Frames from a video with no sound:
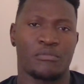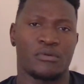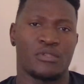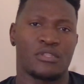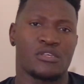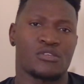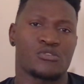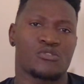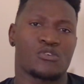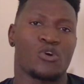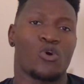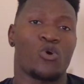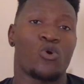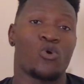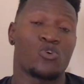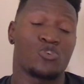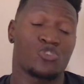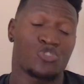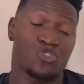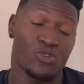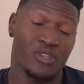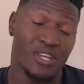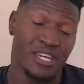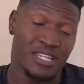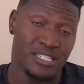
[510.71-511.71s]
And they say, oh,
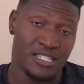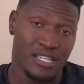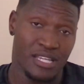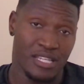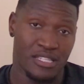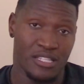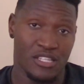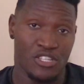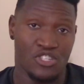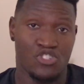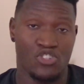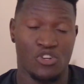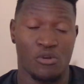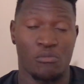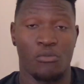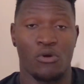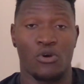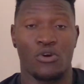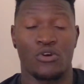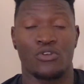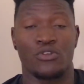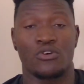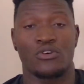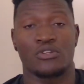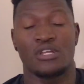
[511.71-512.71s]
should I take the job
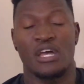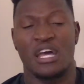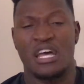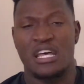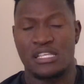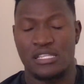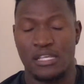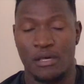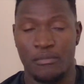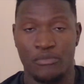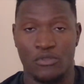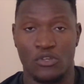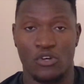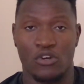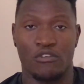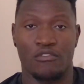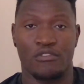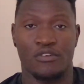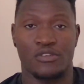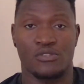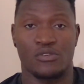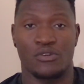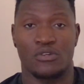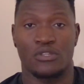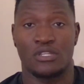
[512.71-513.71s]
or not? Something of the
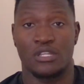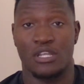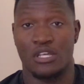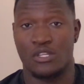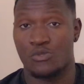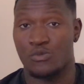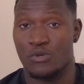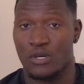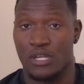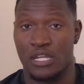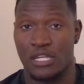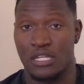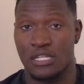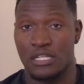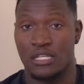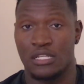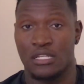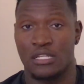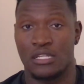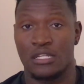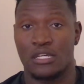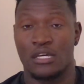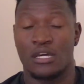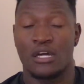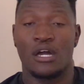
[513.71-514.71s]
sort. That's what I needed.